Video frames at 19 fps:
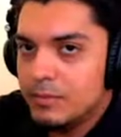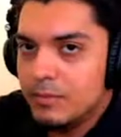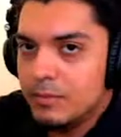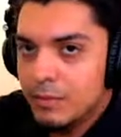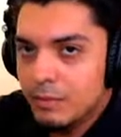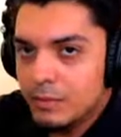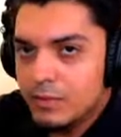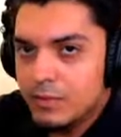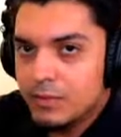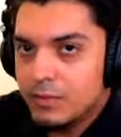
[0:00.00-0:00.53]

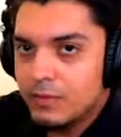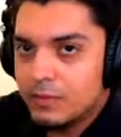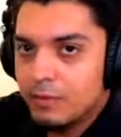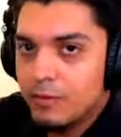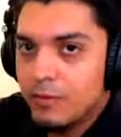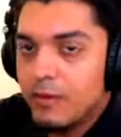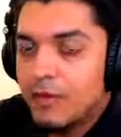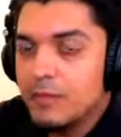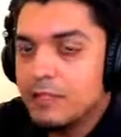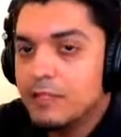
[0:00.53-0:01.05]
position where it
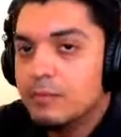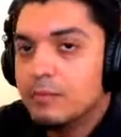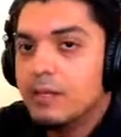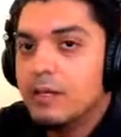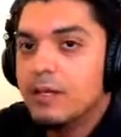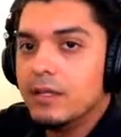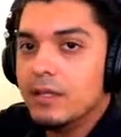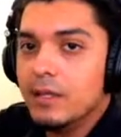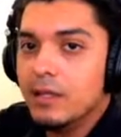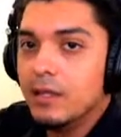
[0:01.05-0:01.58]
needs to be and
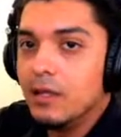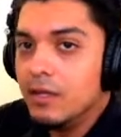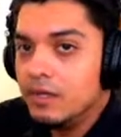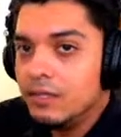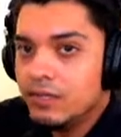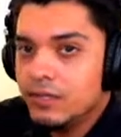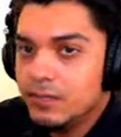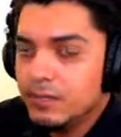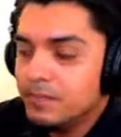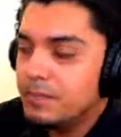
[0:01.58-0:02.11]
then launch
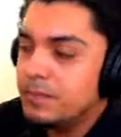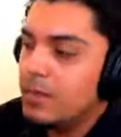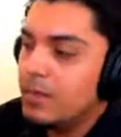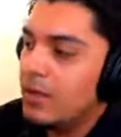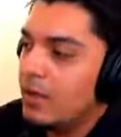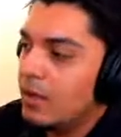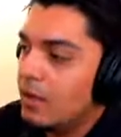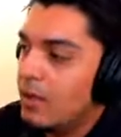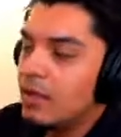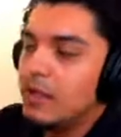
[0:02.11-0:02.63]
it,
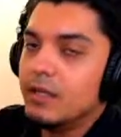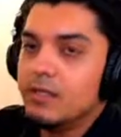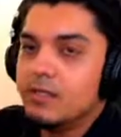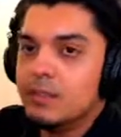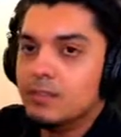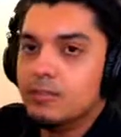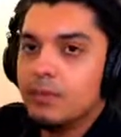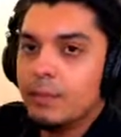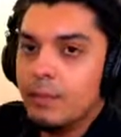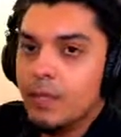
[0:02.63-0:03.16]
and then just
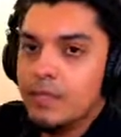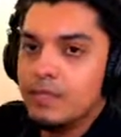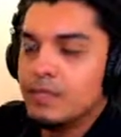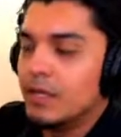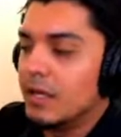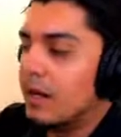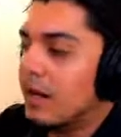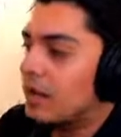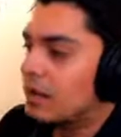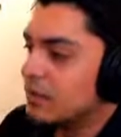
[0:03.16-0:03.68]
repeats the
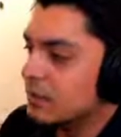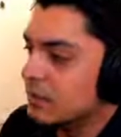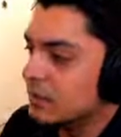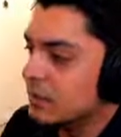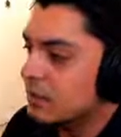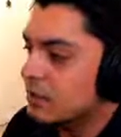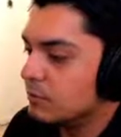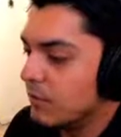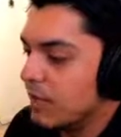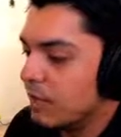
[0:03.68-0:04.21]
action since
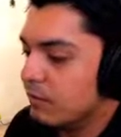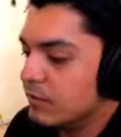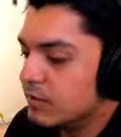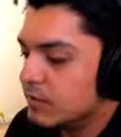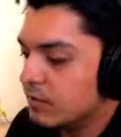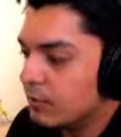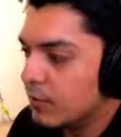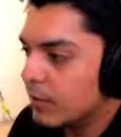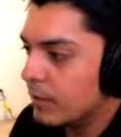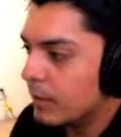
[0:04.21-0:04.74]
we have a spring.